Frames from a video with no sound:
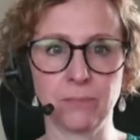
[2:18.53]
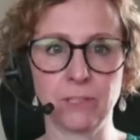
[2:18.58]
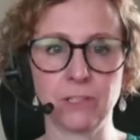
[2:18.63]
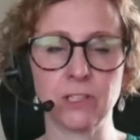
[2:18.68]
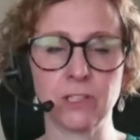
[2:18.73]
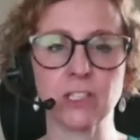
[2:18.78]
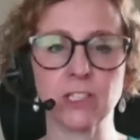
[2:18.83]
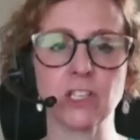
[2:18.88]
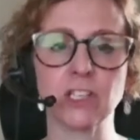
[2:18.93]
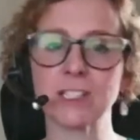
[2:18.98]

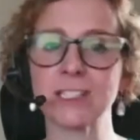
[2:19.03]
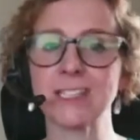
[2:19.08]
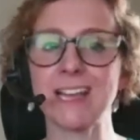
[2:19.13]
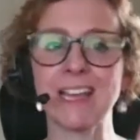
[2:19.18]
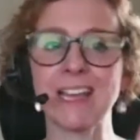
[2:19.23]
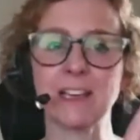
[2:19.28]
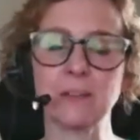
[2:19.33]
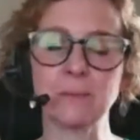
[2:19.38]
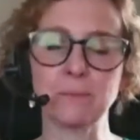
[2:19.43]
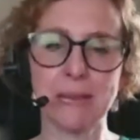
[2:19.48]
So that's your
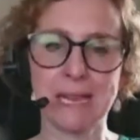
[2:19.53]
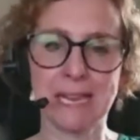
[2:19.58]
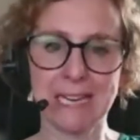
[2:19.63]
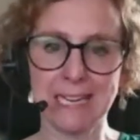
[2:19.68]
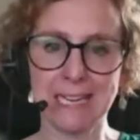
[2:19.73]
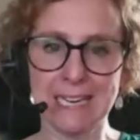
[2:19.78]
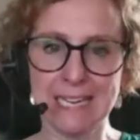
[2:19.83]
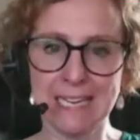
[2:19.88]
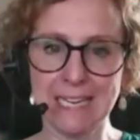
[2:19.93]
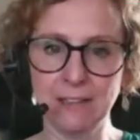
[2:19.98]
second big
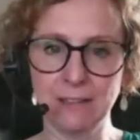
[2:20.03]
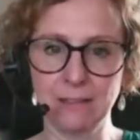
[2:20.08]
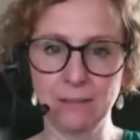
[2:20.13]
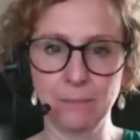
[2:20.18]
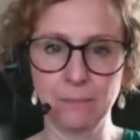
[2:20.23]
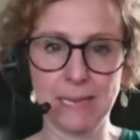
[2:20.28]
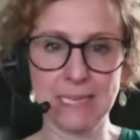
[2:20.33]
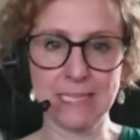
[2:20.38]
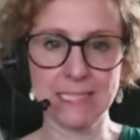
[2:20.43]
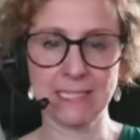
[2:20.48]
legal
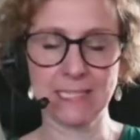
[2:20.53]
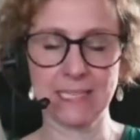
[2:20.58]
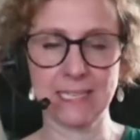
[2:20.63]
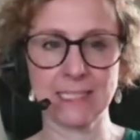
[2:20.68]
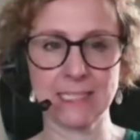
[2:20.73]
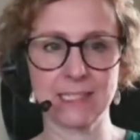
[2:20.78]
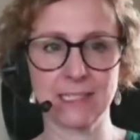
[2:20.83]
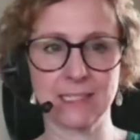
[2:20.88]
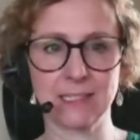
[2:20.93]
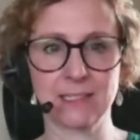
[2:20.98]

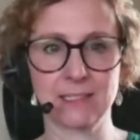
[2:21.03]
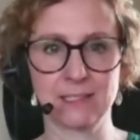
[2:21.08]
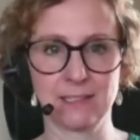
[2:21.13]
basis.